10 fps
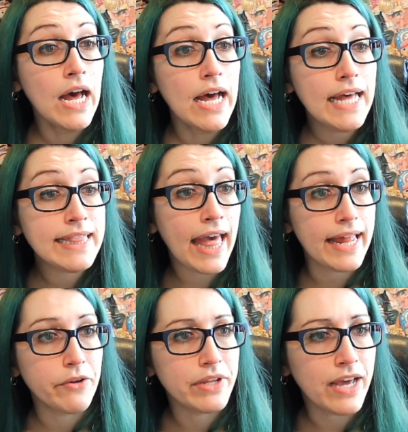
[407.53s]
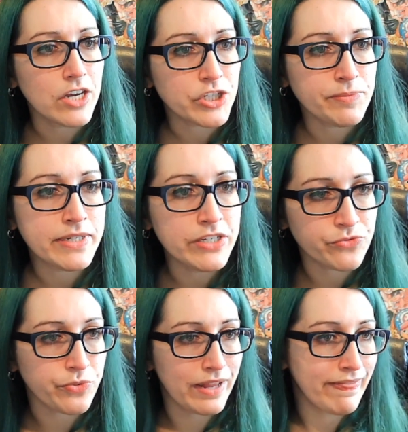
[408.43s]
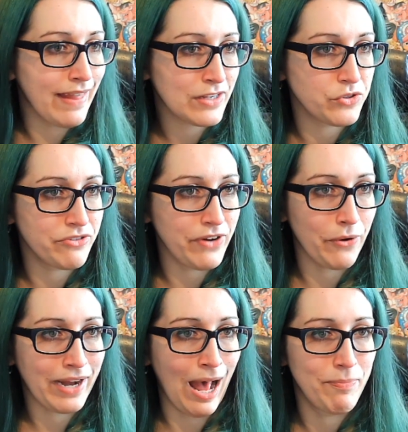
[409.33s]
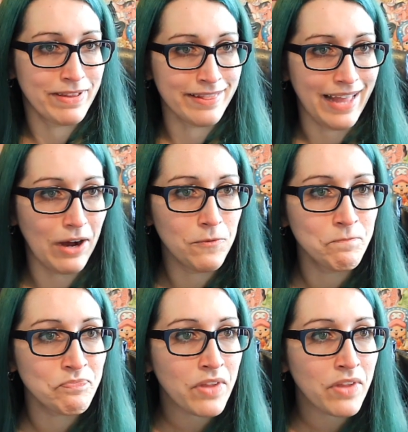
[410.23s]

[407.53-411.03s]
And then Onigashima is right next to the flower capital now.